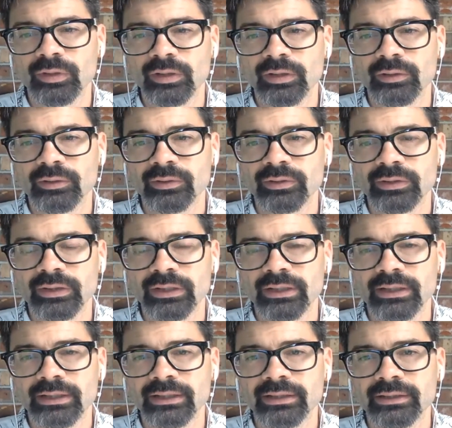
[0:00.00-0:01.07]
or
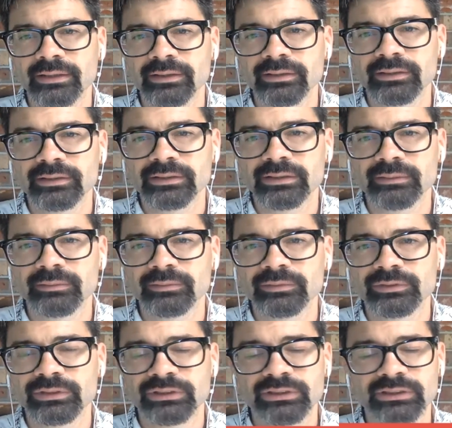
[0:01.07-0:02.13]
uh, some,
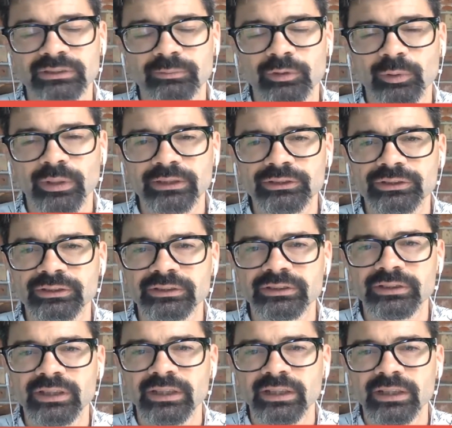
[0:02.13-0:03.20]
just some
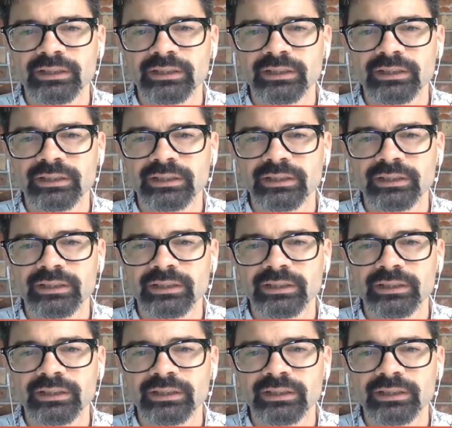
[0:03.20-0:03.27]
questions,